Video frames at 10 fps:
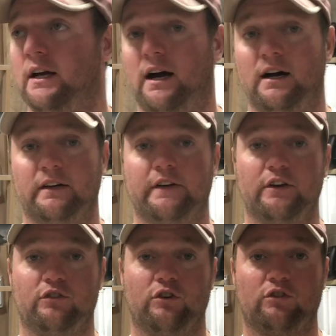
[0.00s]

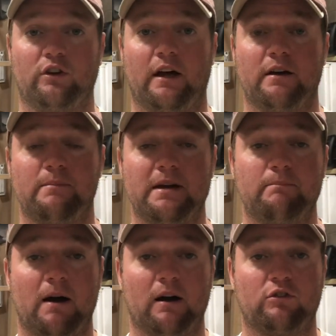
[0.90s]
because there's a lot of big
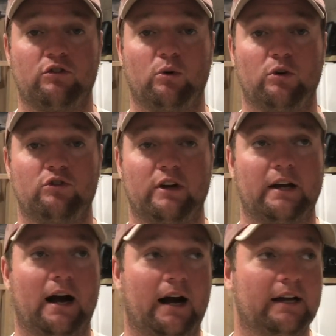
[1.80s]
box stores, and
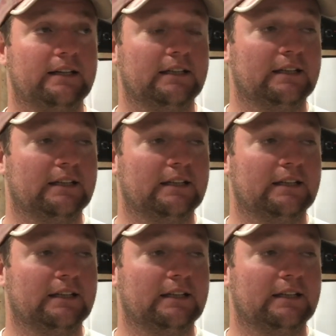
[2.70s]
I